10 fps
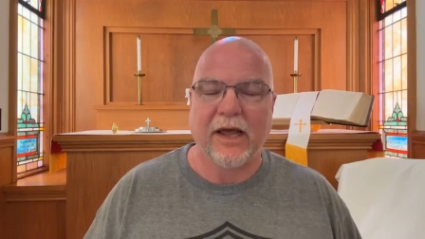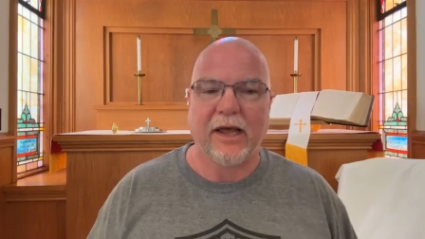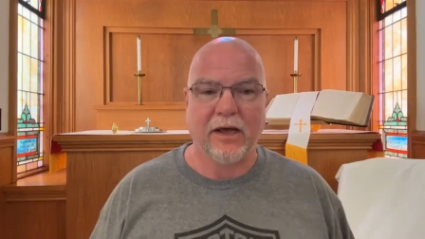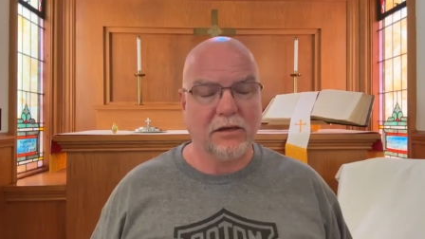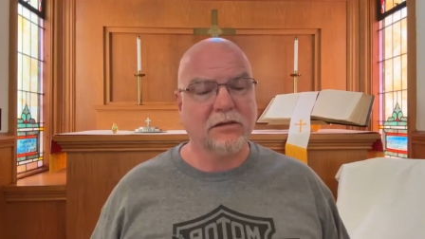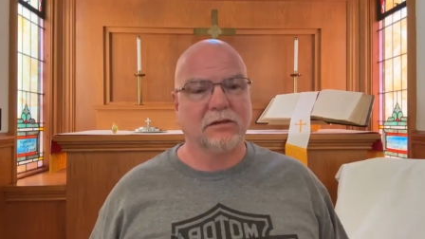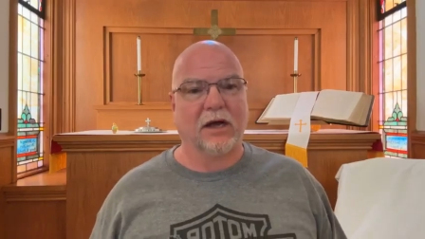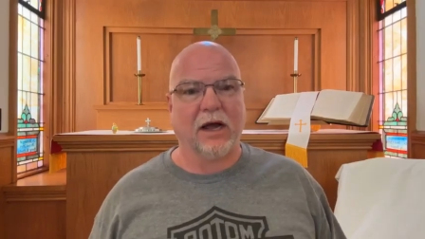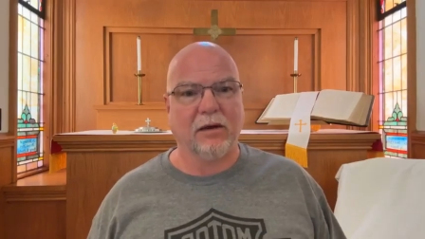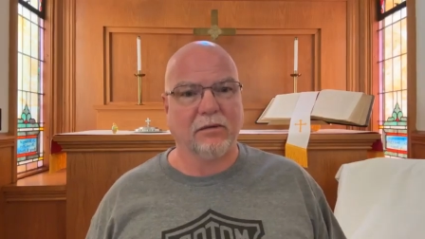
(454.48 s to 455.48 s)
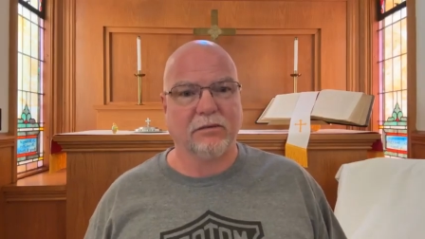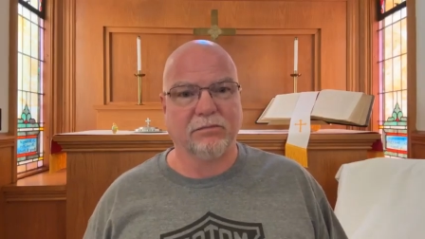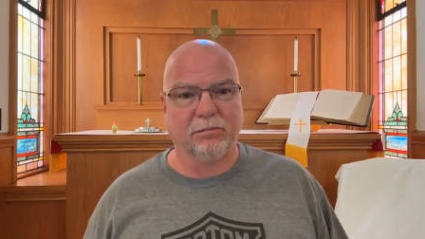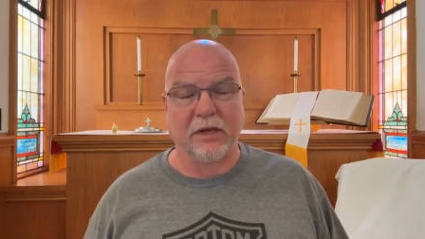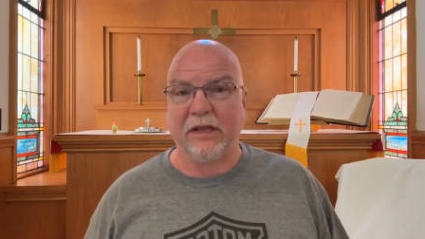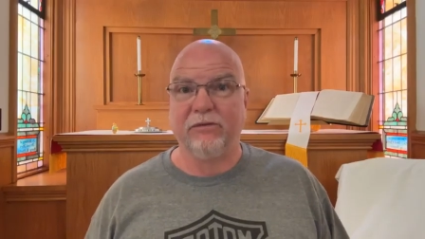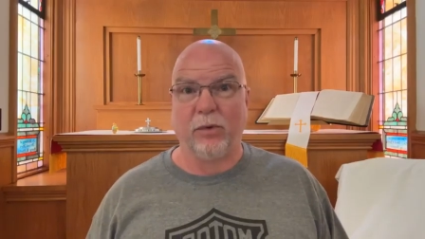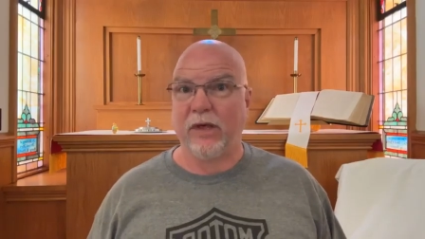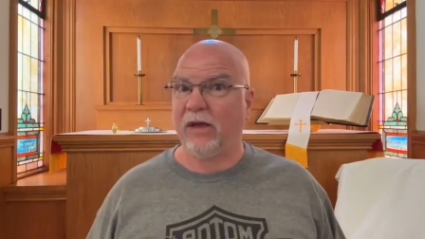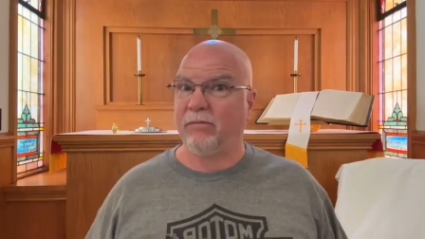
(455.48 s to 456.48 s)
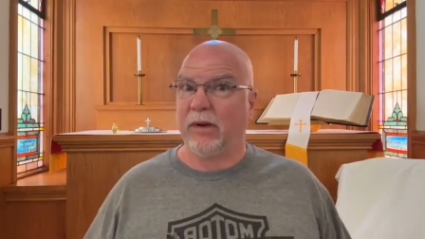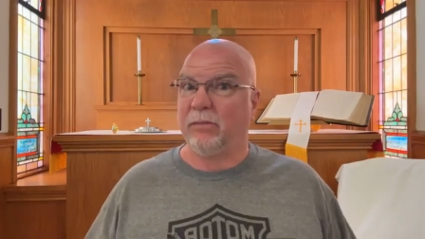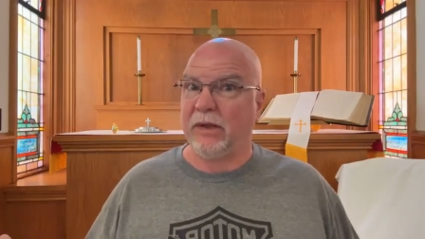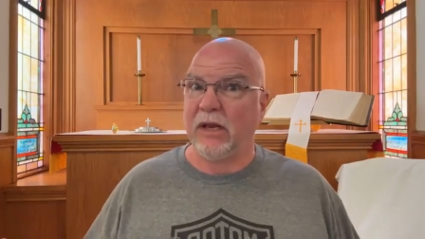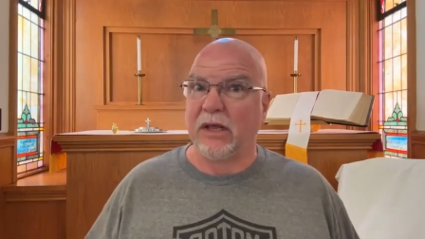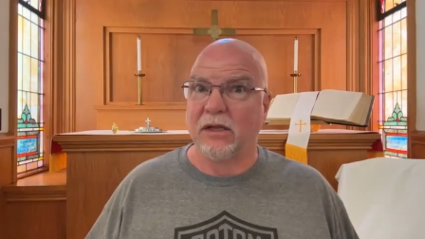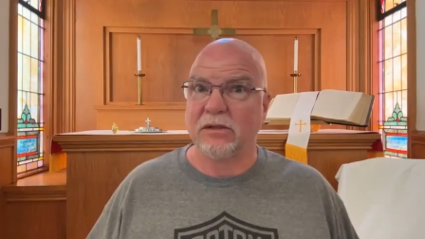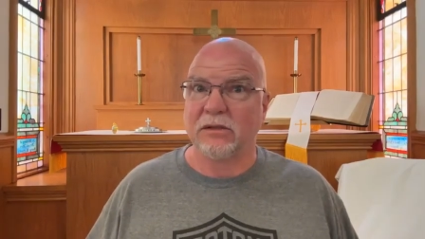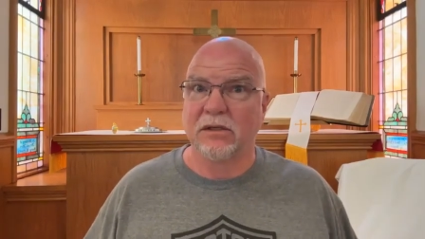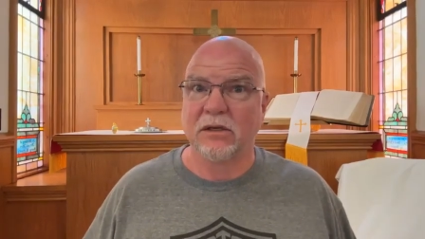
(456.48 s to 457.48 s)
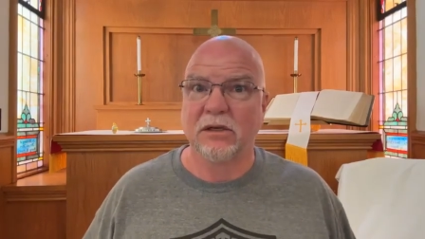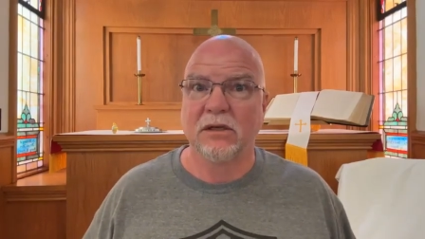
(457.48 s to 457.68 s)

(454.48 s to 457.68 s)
And I believe we have been obedient.